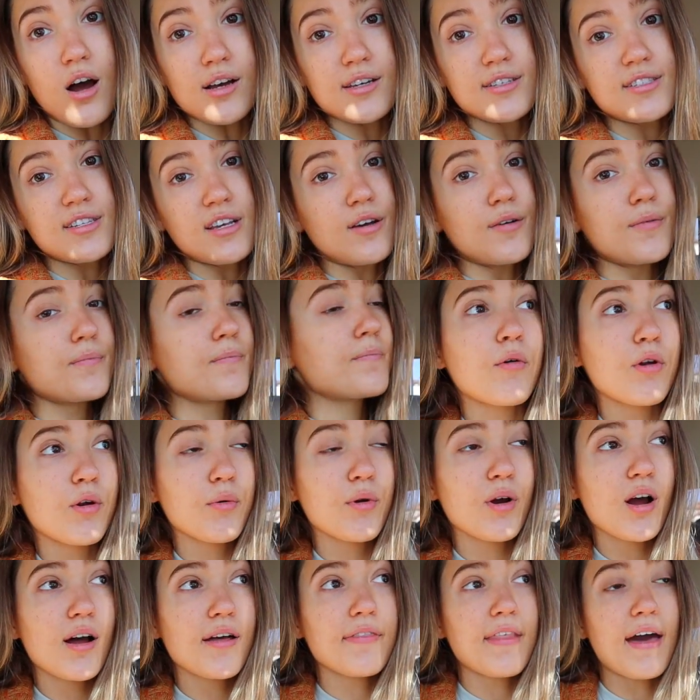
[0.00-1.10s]
awesome. I want to
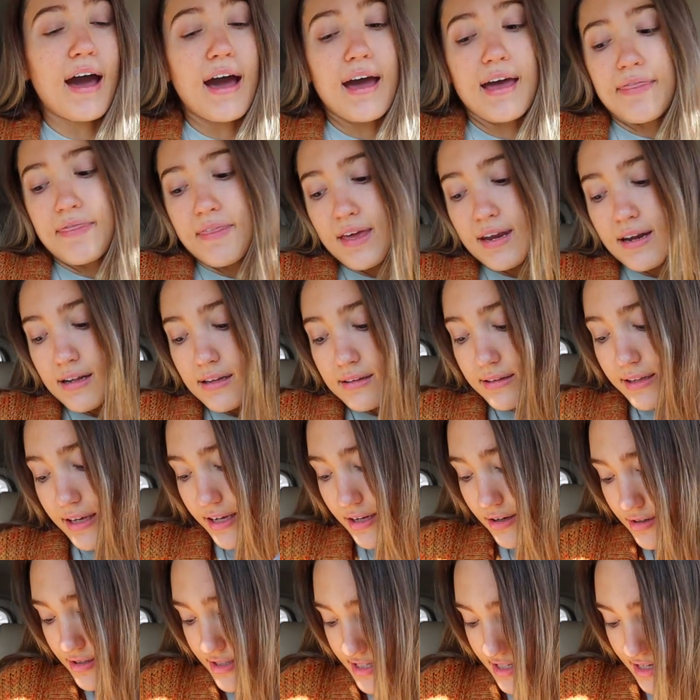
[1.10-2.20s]
work on that, and then
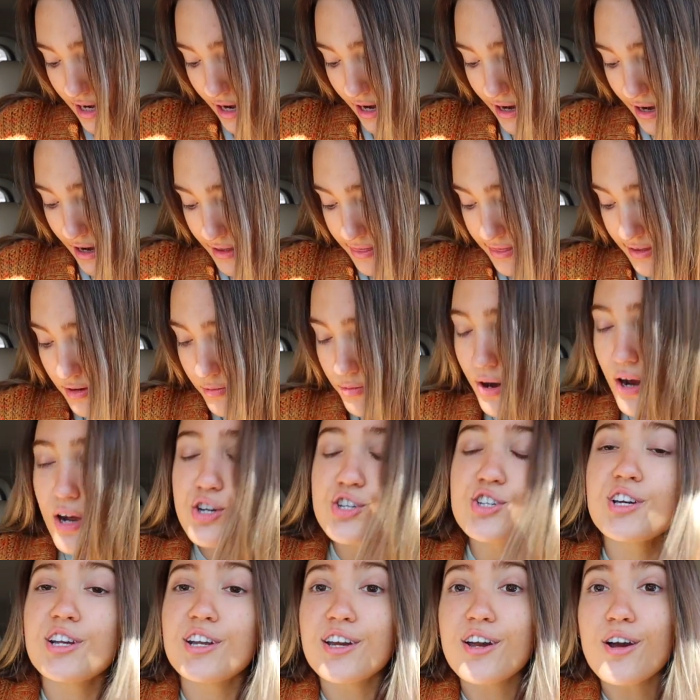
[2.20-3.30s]
later tonight I think we're
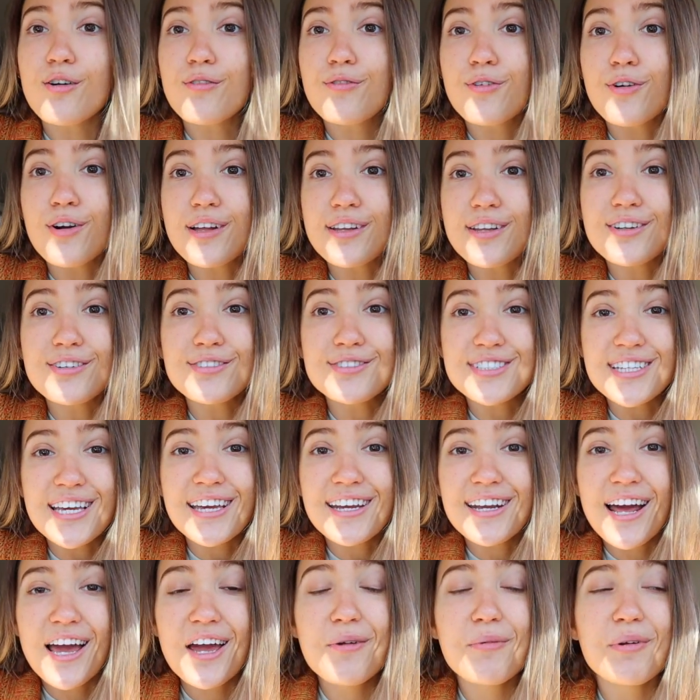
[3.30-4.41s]
actually going to go for a little
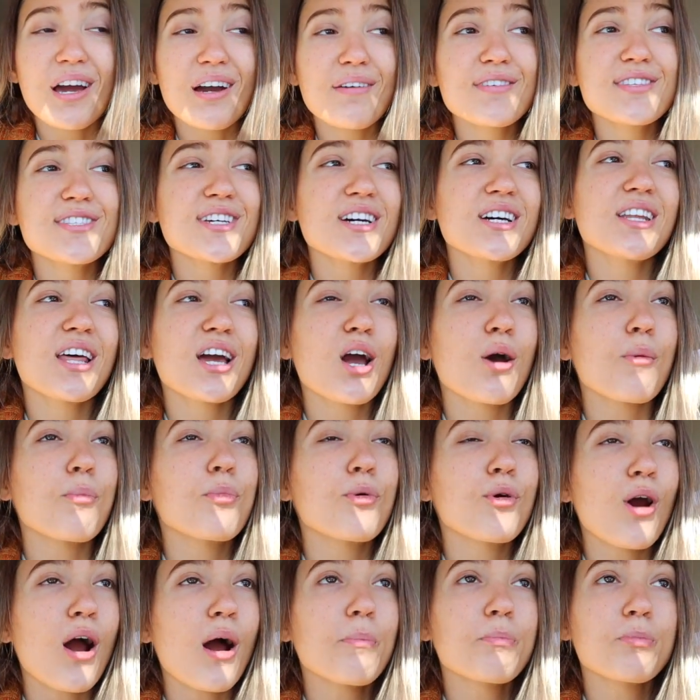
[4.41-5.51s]
date night. We haven't done like a
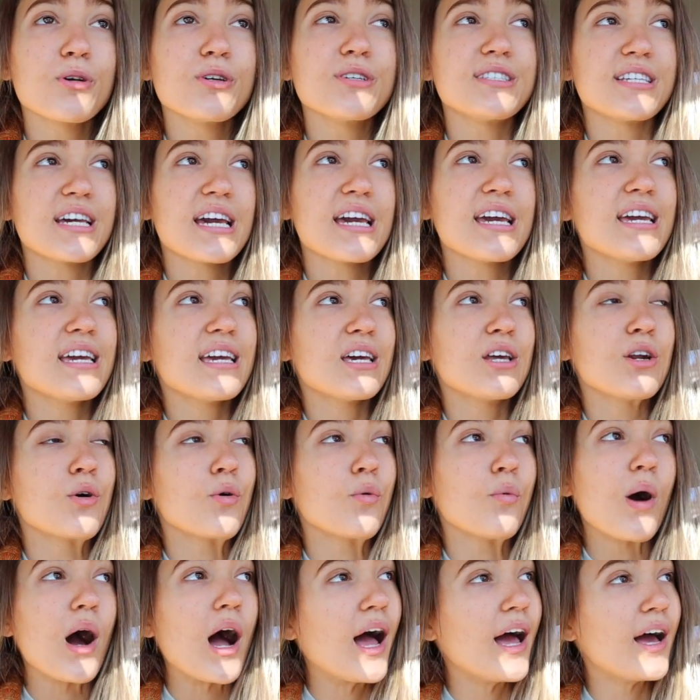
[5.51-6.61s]
proper date in a
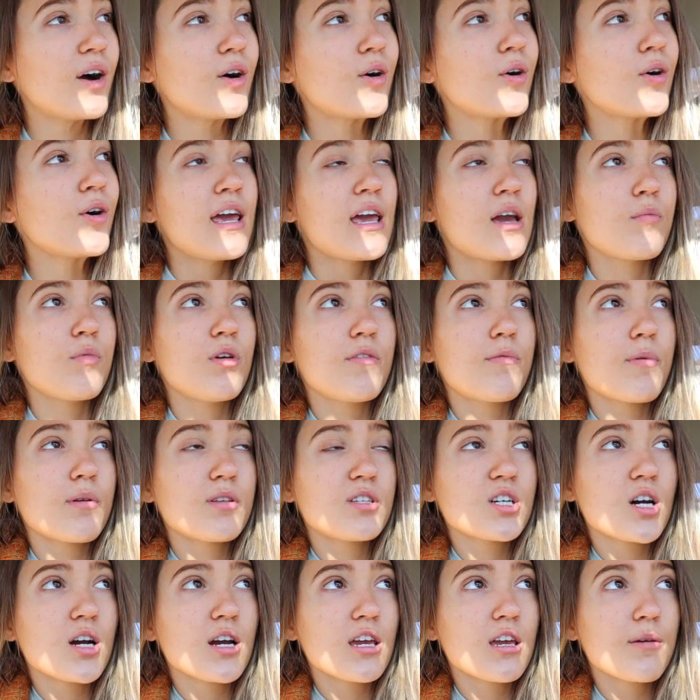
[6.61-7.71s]
while, and we've
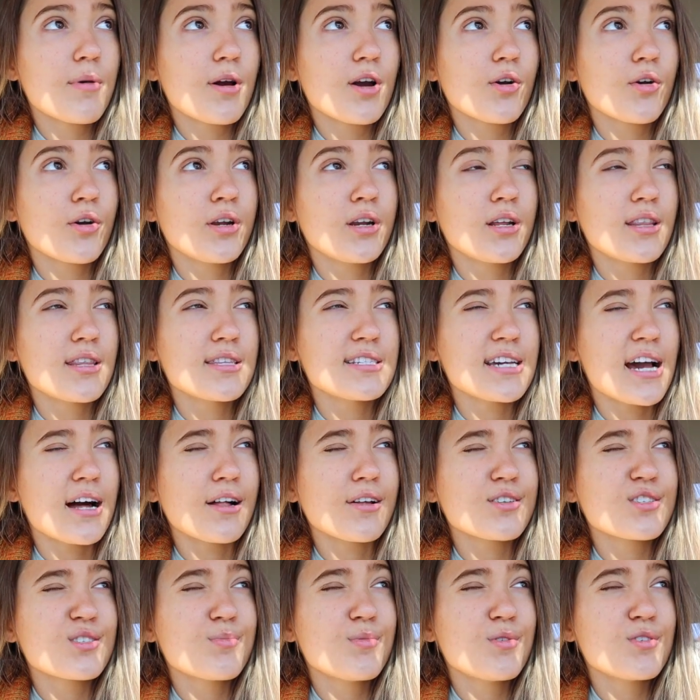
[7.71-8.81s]
been talking about going to the
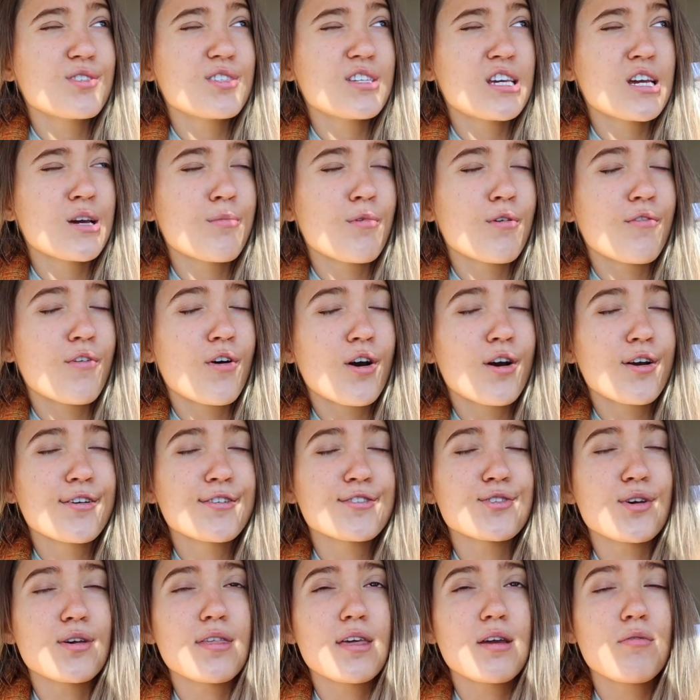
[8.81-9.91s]
Dallas Museum of
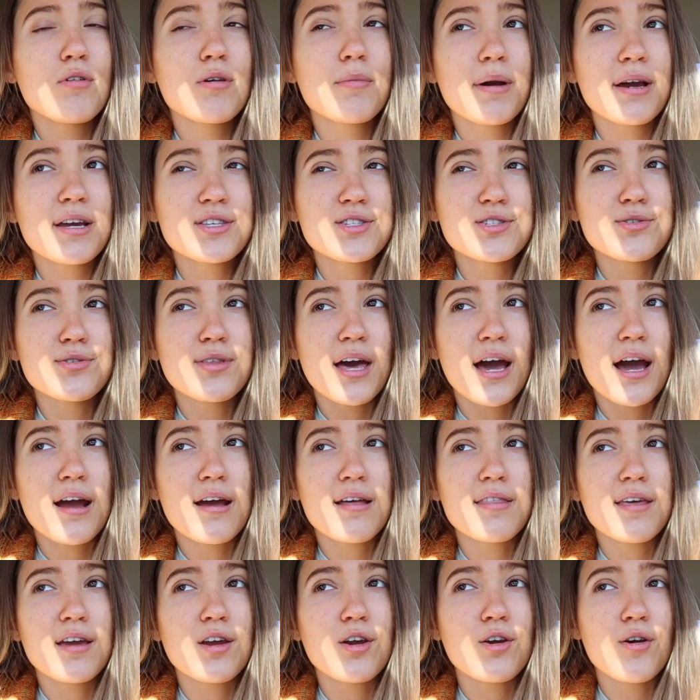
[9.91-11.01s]
Art, so I think we might do that
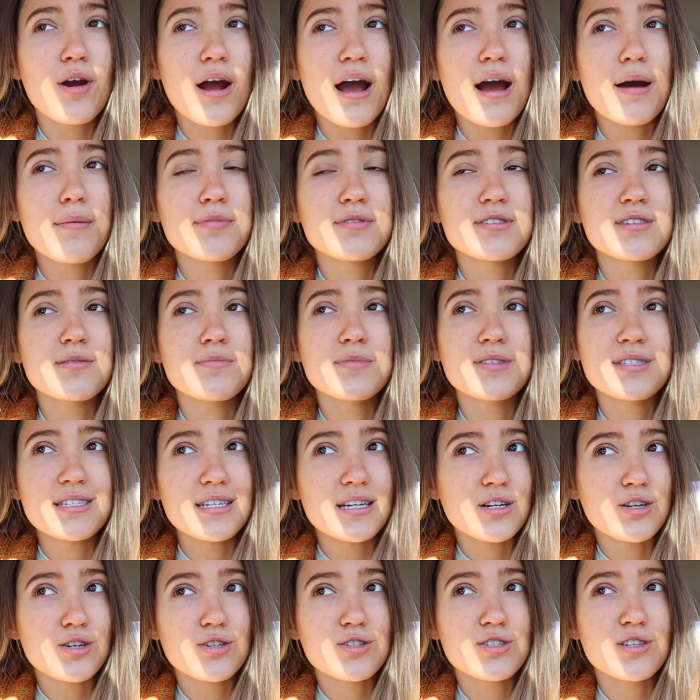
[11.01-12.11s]
and then grab some
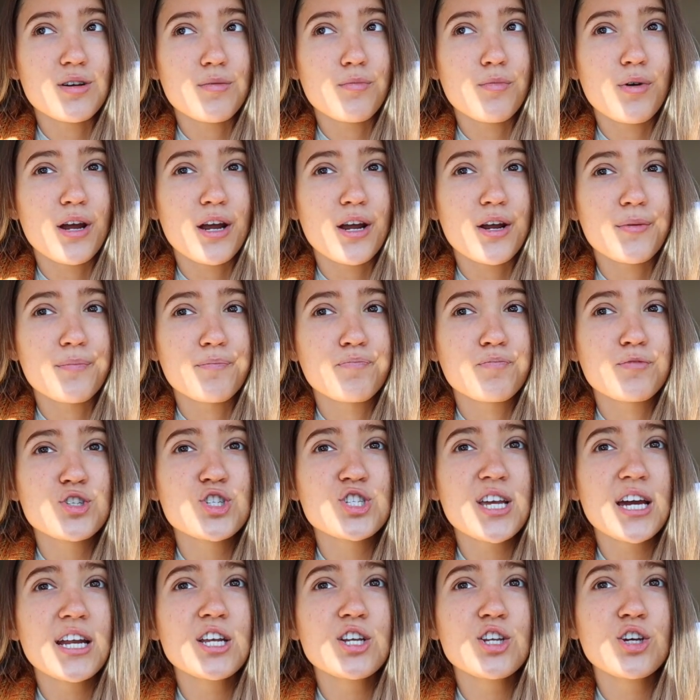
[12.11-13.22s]
dinner somewhere.
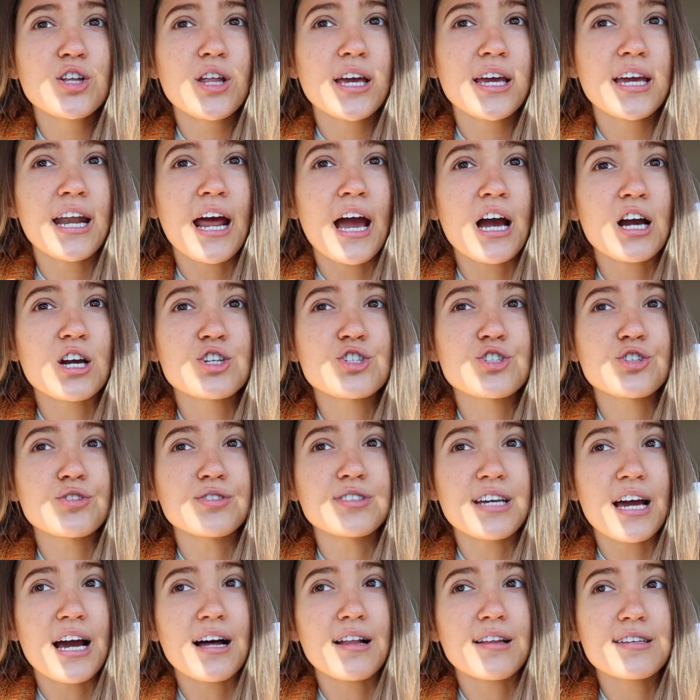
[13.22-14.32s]
Just kind of do like an actual
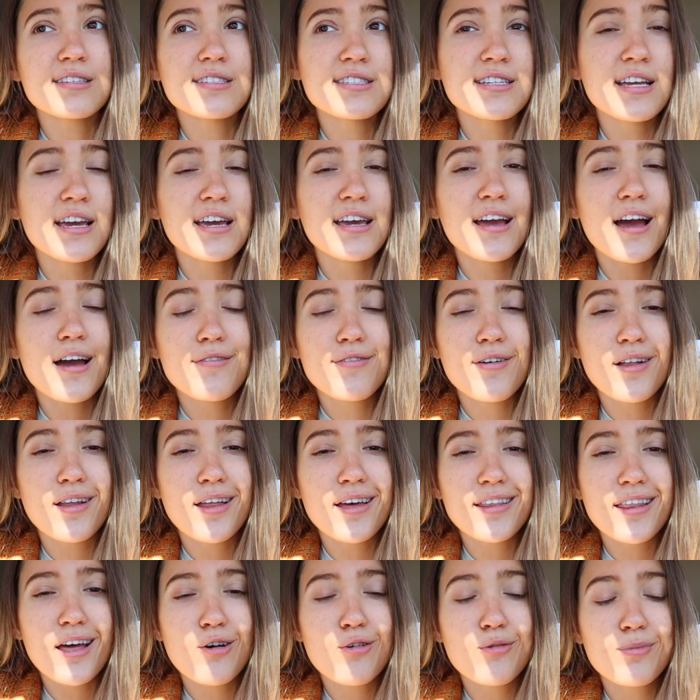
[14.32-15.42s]
Dallas date. I felt
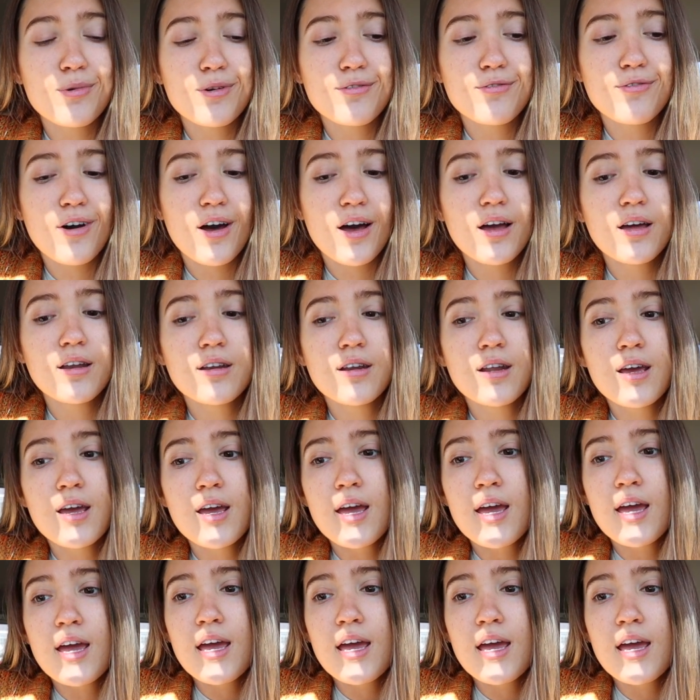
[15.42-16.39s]
like that would be fun.